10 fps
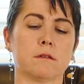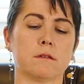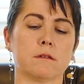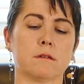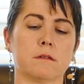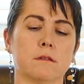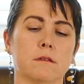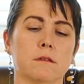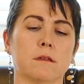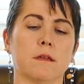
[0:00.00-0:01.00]

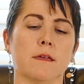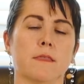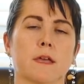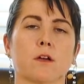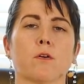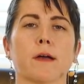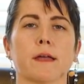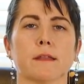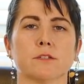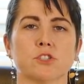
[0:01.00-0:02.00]
And then go
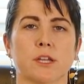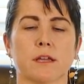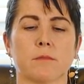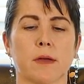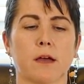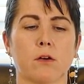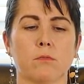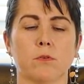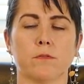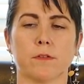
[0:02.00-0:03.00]
ahead and shake them
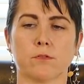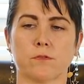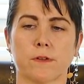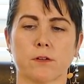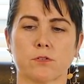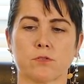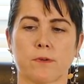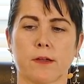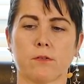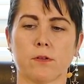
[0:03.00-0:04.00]
out, move those fingers
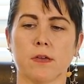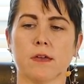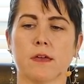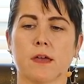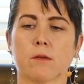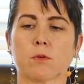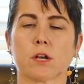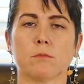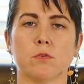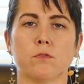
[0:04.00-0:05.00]
around. And we're
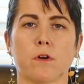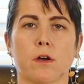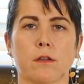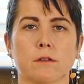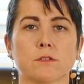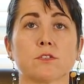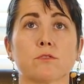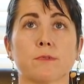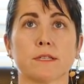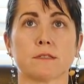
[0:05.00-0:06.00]
going to move on to
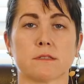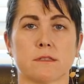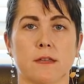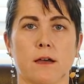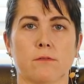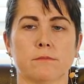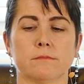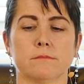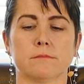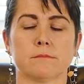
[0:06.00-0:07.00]
the wrists now.
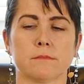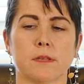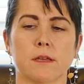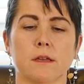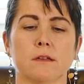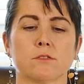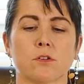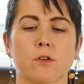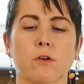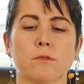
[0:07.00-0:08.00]
So
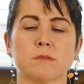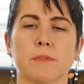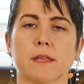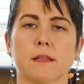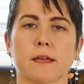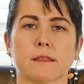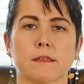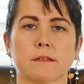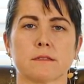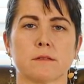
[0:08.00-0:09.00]
you're always bent like
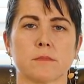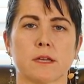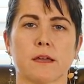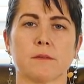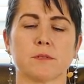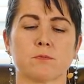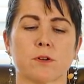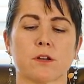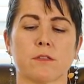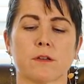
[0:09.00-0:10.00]
this sometimes,
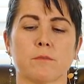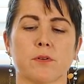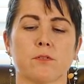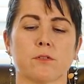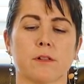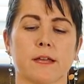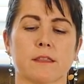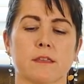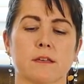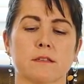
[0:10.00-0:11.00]
working on the computer like
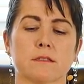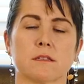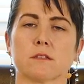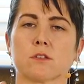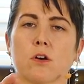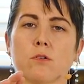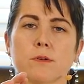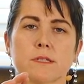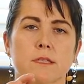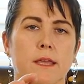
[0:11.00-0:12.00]
this, and it's
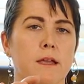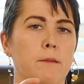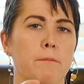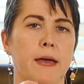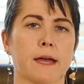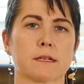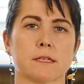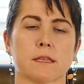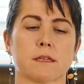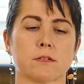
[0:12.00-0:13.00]
always like
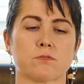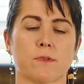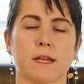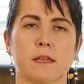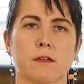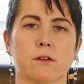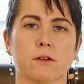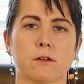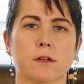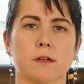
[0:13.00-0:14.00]
compacting things right here.